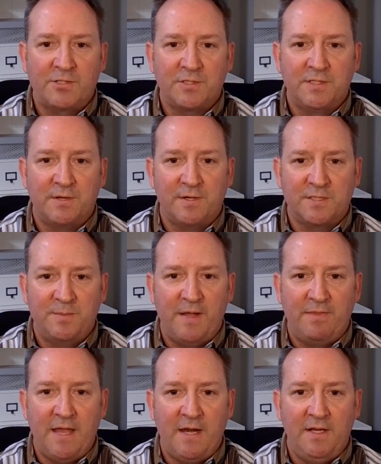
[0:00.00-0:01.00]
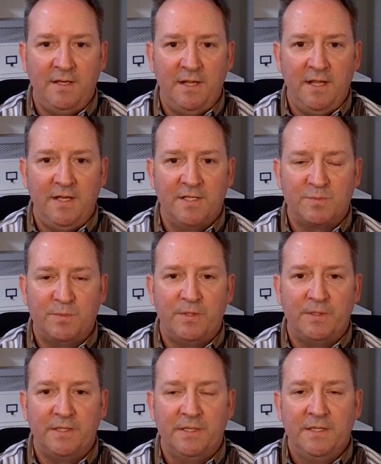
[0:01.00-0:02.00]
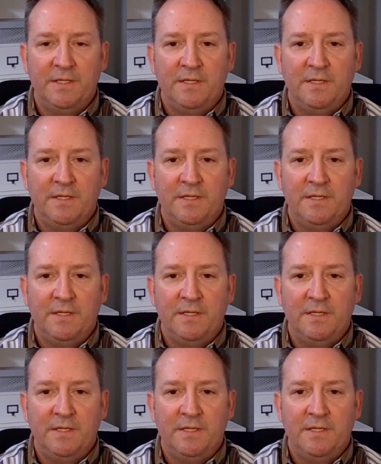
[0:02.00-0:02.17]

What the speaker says: actually talks about that in his book.